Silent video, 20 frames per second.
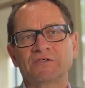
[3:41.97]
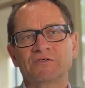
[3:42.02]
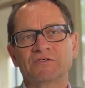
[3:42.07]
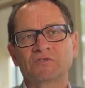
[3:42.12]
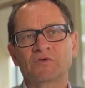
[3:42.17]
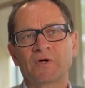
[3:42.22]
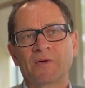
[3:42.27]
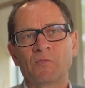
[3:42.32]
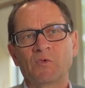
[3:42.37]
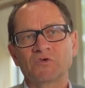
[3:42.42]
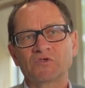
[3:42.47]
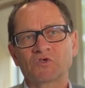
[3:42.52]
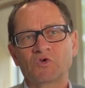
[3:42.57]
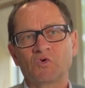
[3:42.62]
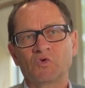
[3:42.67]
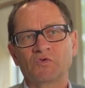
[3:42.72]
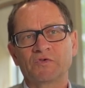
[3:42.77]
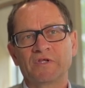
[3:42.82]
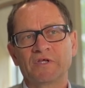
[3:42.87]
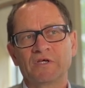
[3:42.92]
So I'm what's
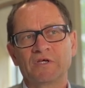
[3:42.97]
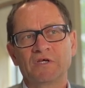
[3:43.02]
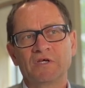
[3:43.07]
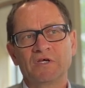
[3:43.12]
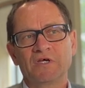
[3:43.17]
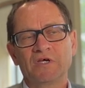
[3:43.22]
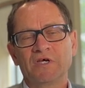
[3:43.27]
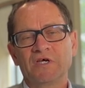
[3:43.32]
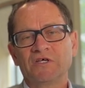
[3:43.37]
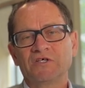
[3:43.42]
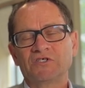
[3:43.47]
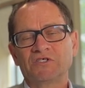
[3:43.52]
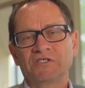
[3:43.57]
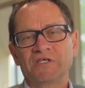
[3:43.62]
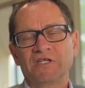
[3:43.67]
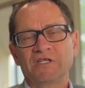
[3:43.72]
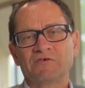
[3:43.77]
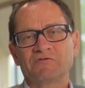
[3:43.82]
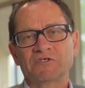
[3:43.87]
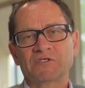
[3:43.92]
called the
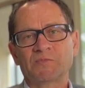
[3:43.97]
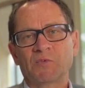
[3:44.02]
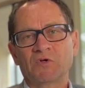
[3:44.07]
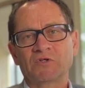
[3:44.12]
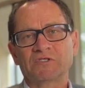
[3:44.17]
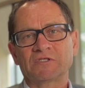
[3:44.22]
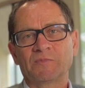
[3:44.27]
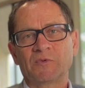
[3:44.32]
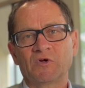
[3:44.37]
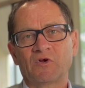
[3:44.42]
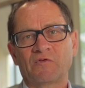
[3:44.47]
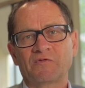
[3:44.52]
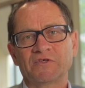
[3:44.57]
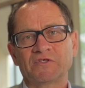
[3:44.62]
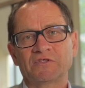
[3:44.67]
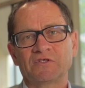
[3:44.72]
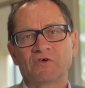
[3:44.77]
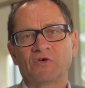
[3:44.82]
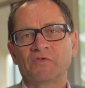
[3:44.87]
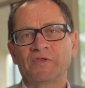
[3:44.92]
senior responsible
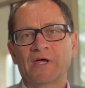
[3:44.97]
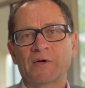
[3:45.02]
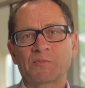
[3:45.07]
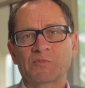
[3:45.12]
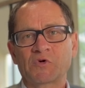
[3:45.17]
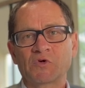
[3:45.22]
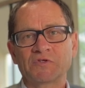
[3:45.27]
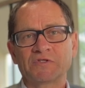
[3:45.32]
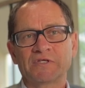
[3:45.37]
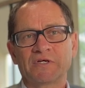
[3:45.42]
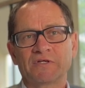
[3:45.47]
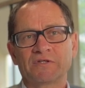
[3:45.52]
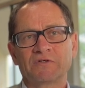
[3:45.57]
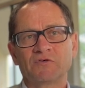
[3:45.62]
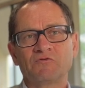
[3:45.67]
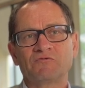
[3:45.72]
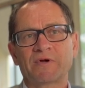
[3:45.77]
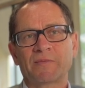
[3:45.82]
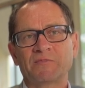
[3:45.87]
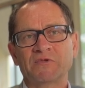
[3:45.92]
officer on that project,
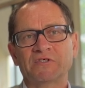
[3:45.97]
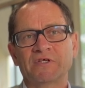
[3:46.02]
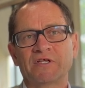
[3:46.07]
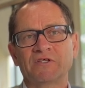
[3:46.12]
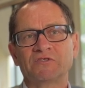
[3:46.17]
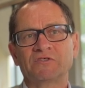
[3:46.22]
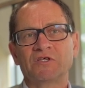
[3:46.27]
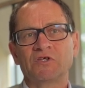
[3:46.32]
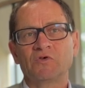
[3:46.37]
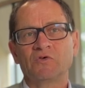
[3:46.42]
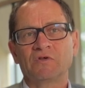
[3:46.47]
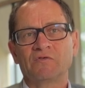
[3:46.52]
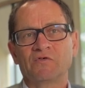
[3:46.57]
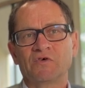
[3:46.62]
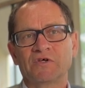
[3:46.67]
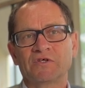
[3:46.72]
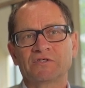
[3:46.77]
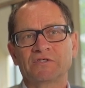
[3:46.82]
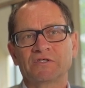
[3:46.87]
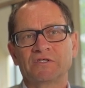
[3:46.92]
who represents the
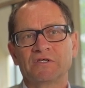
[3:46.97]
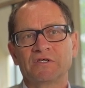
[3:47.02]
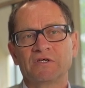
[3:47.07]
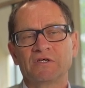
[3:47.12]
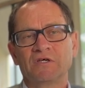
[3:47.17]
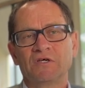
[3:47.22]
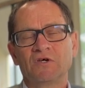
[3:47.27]
university